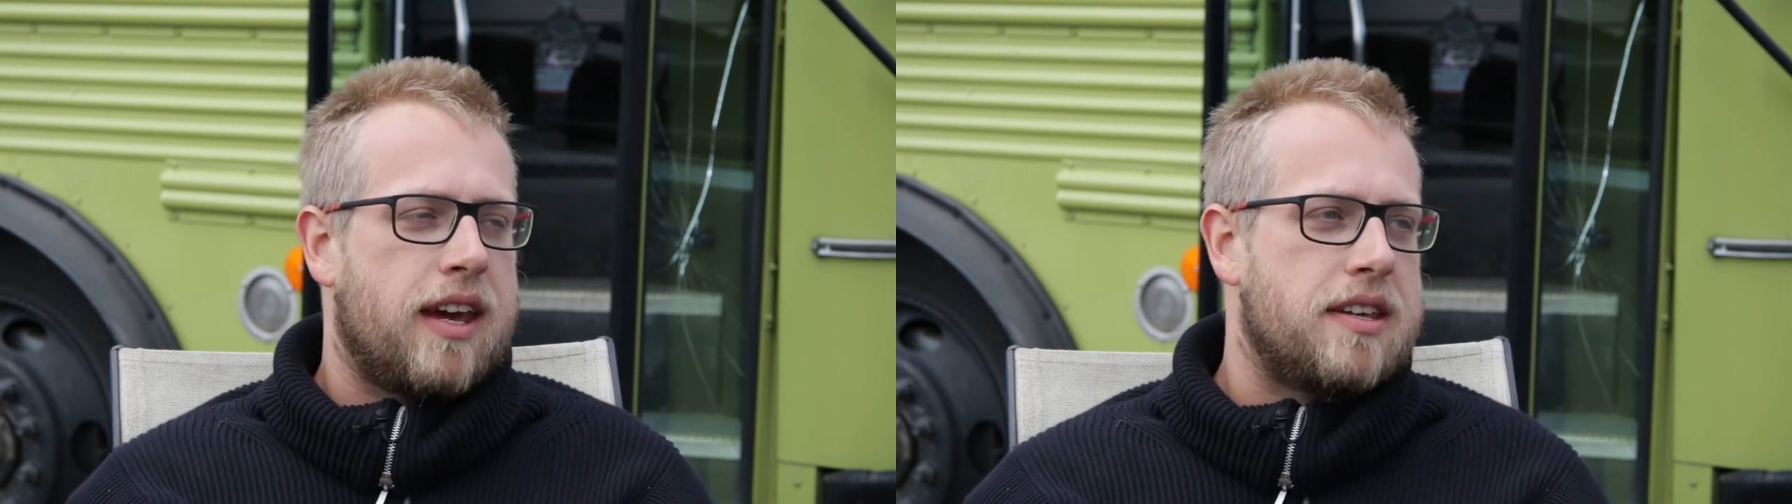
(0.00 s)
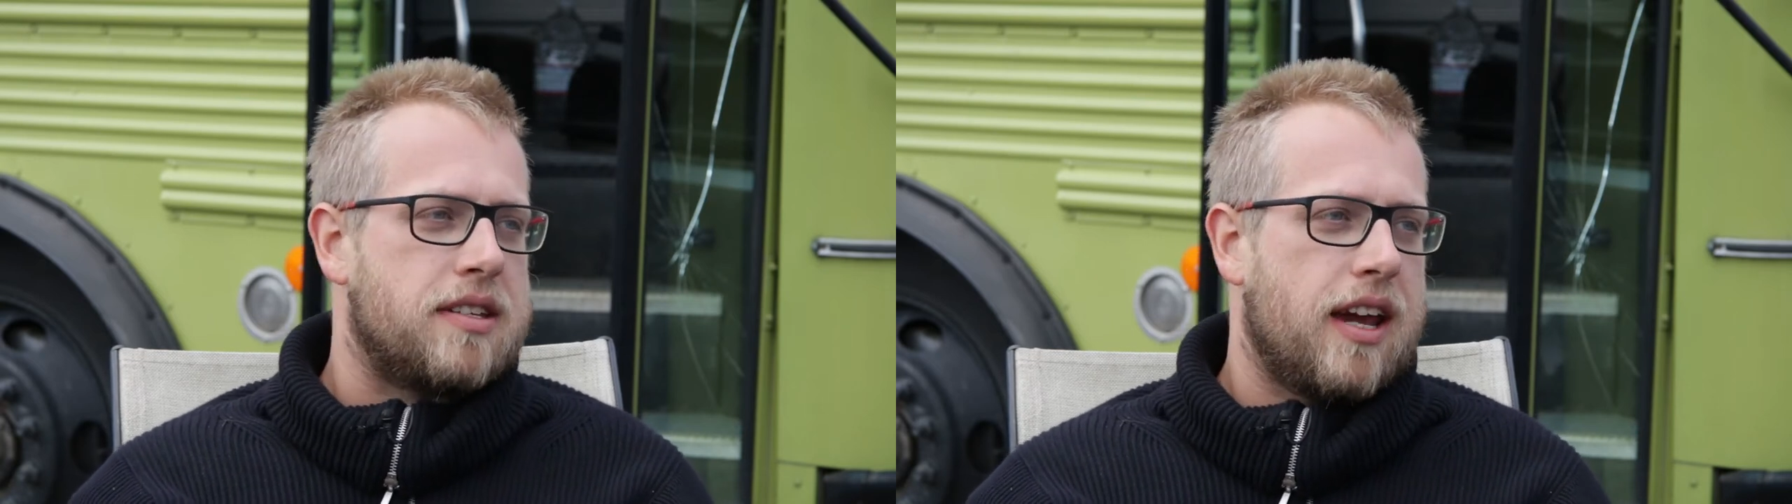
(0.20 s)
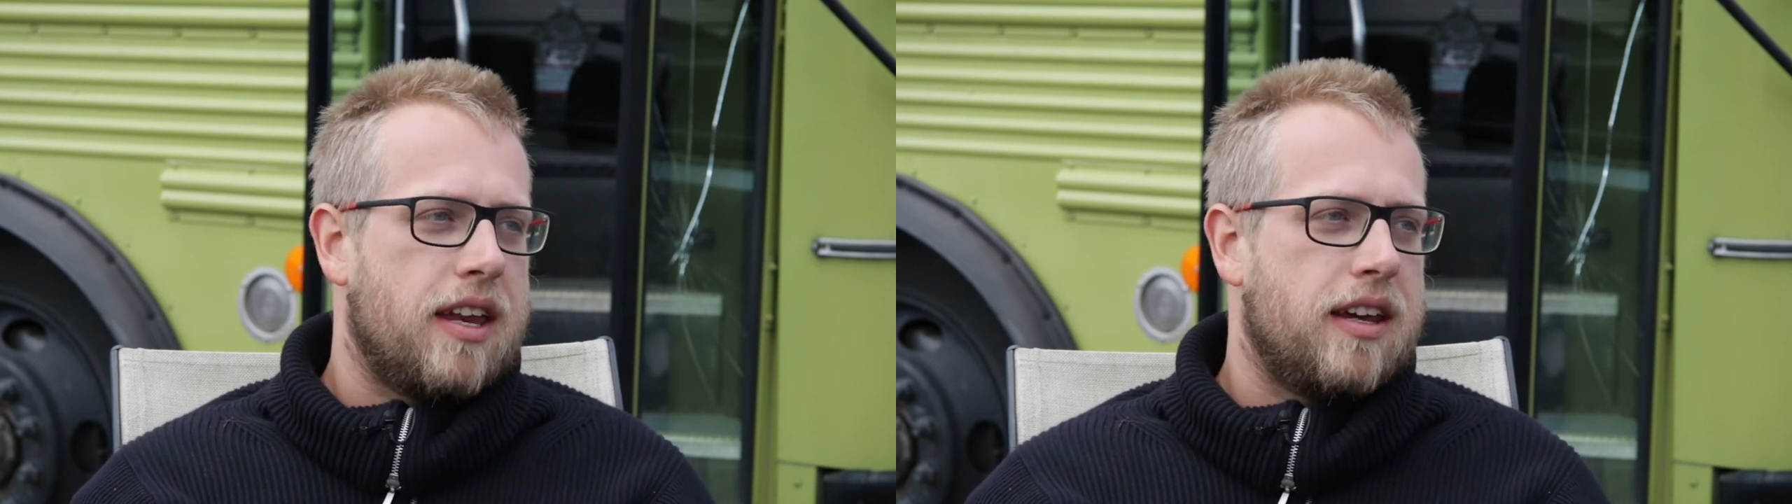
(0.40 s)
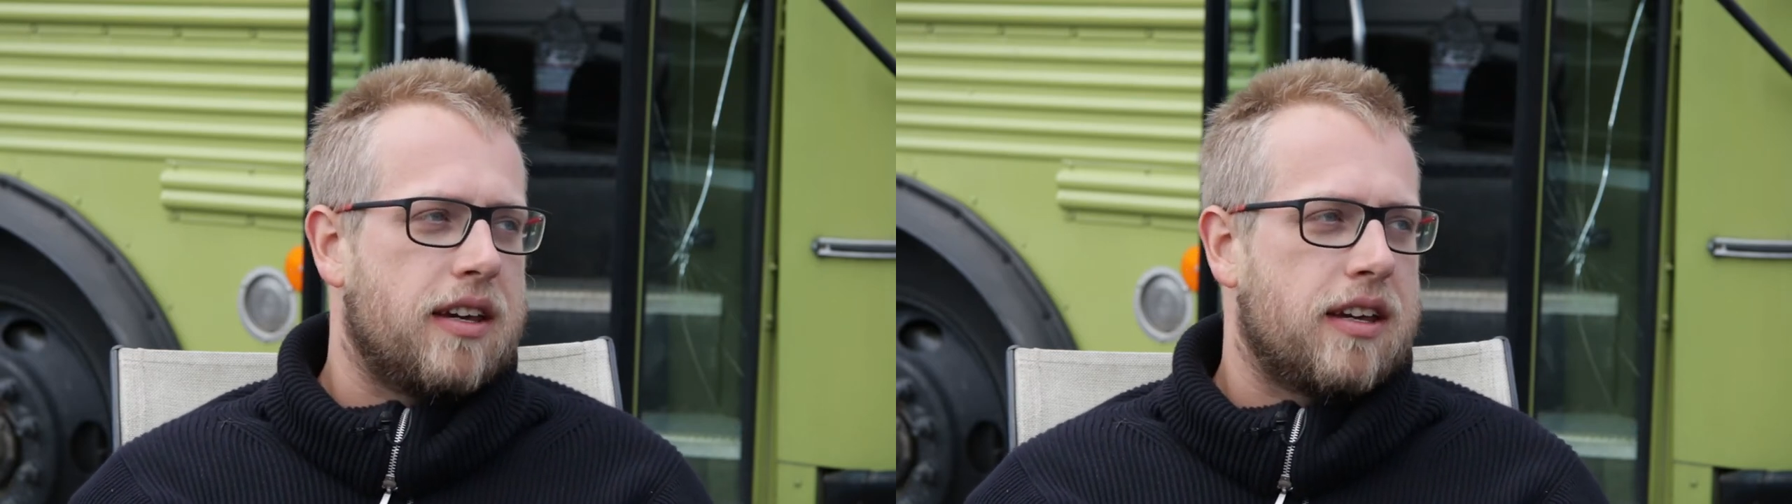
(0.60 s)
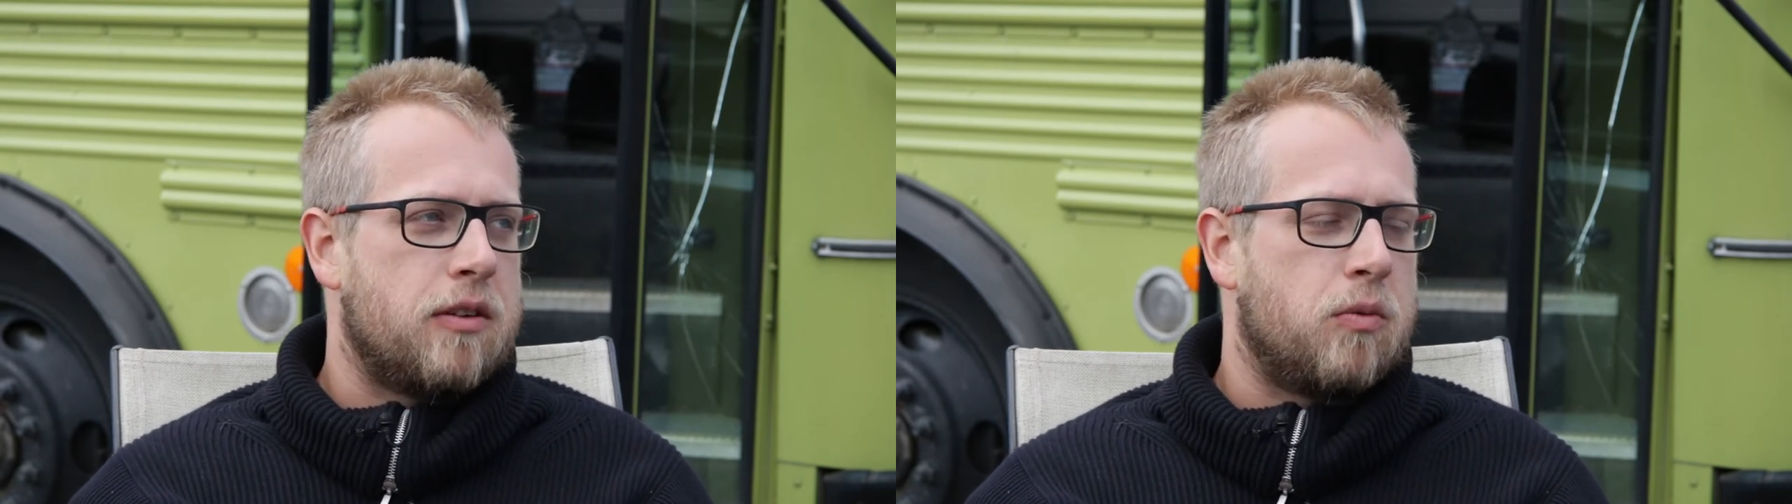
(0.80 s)

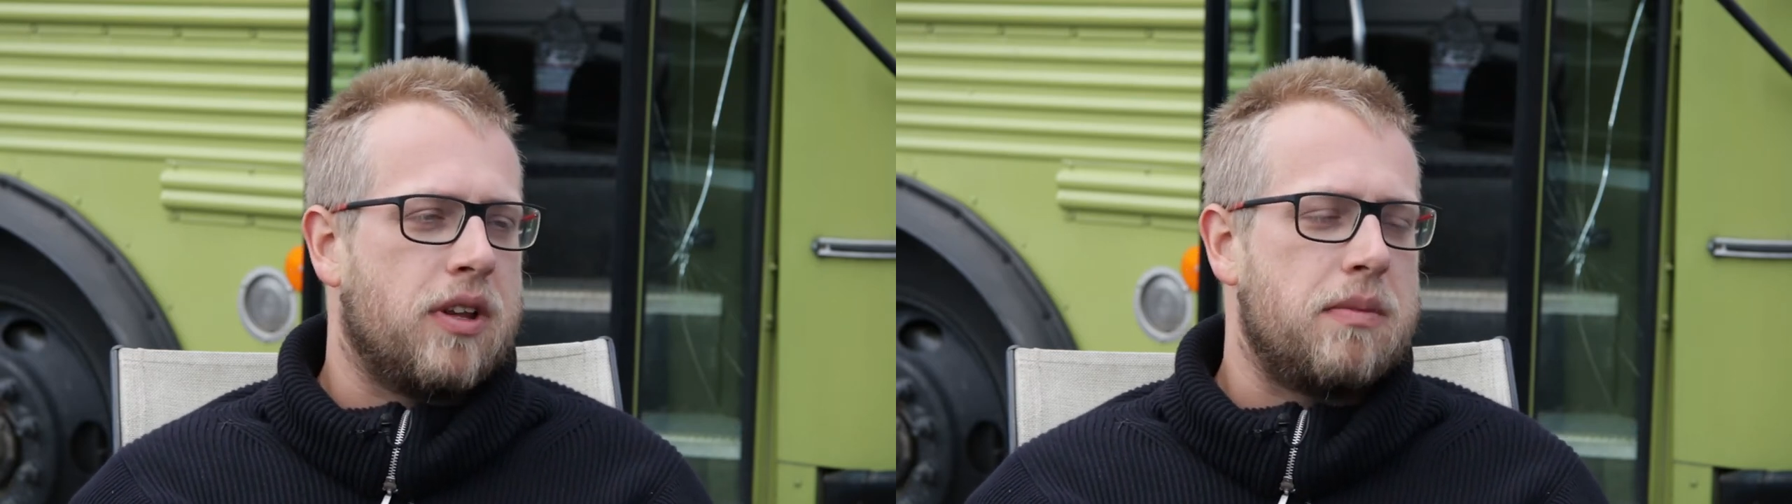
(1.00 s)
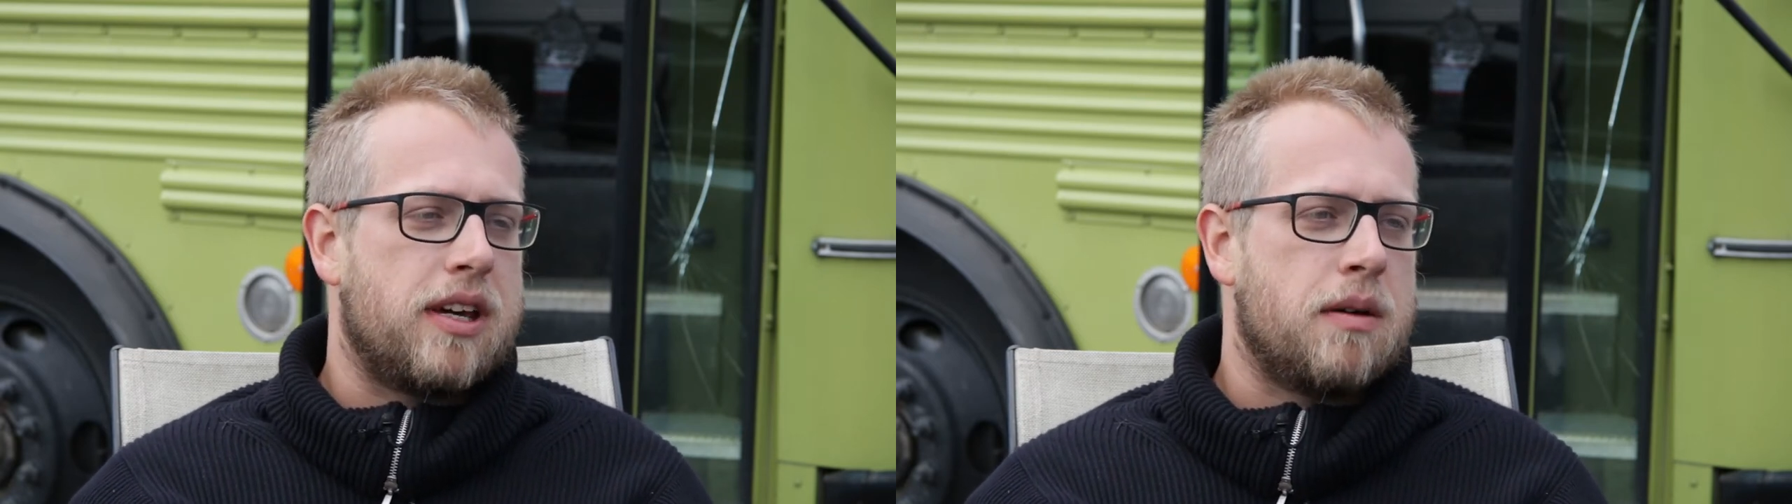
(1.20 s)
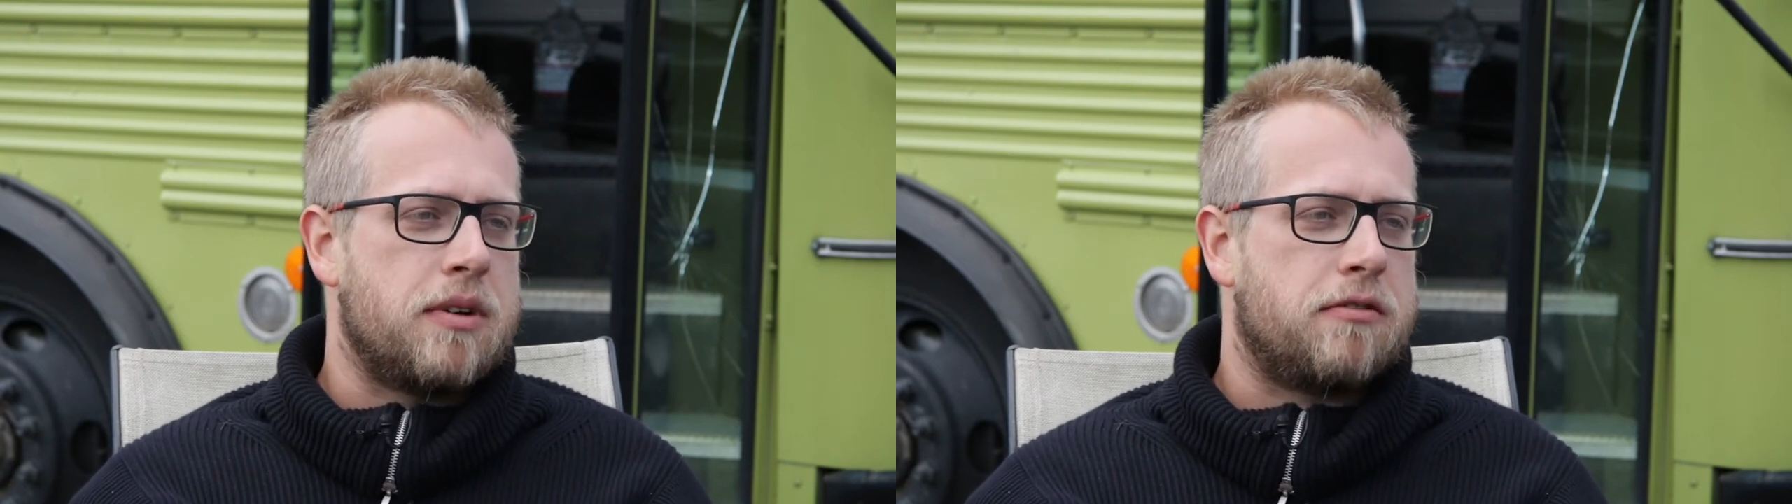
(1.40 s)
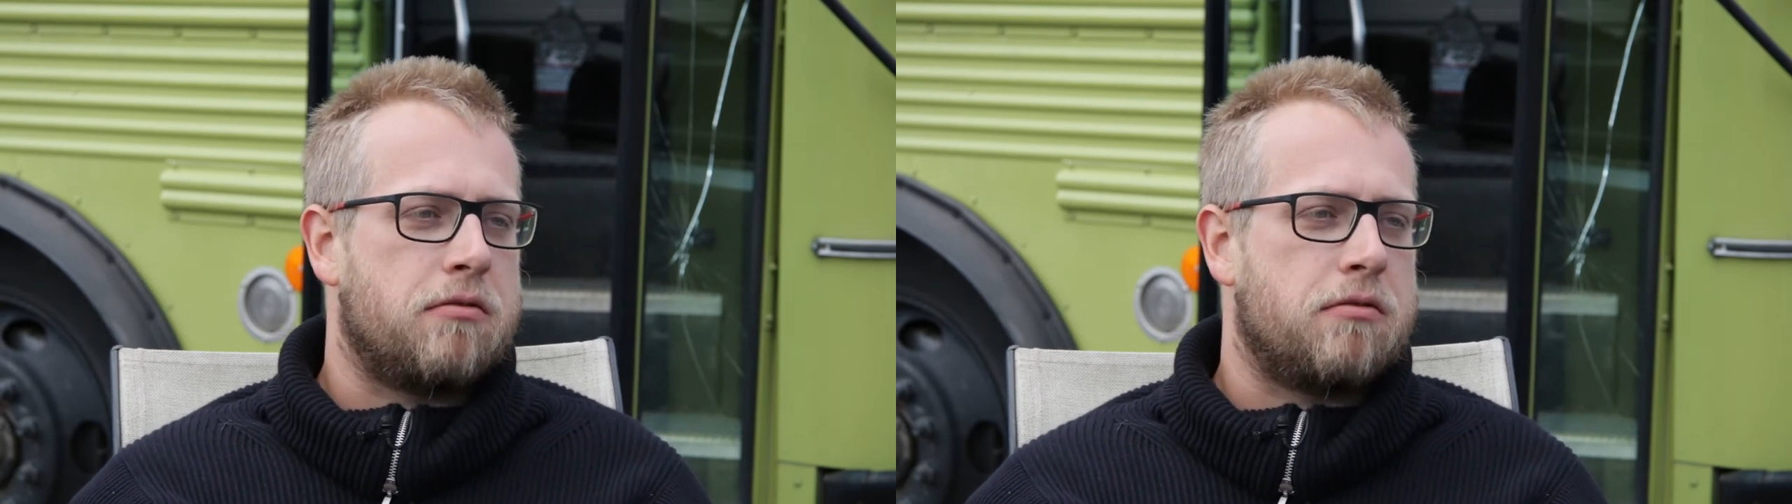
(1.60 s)
Cascadia can really become a